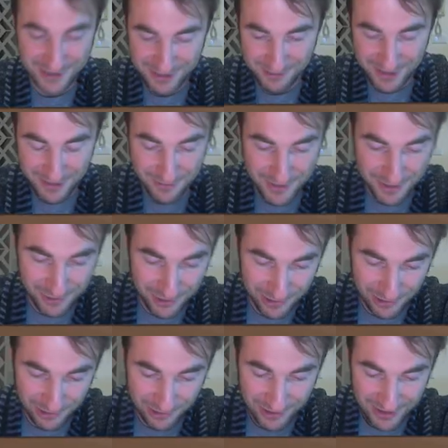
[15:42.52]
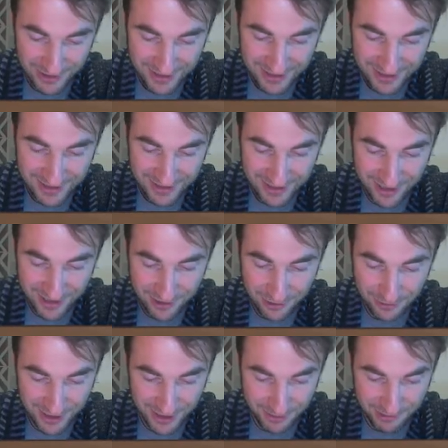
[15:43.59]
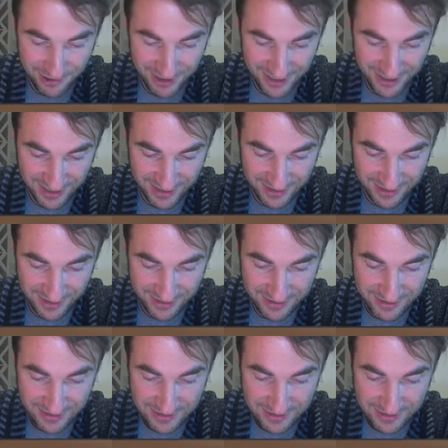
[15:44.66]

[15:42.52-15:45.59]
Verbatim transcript: and my B-roll later when I'm working on that.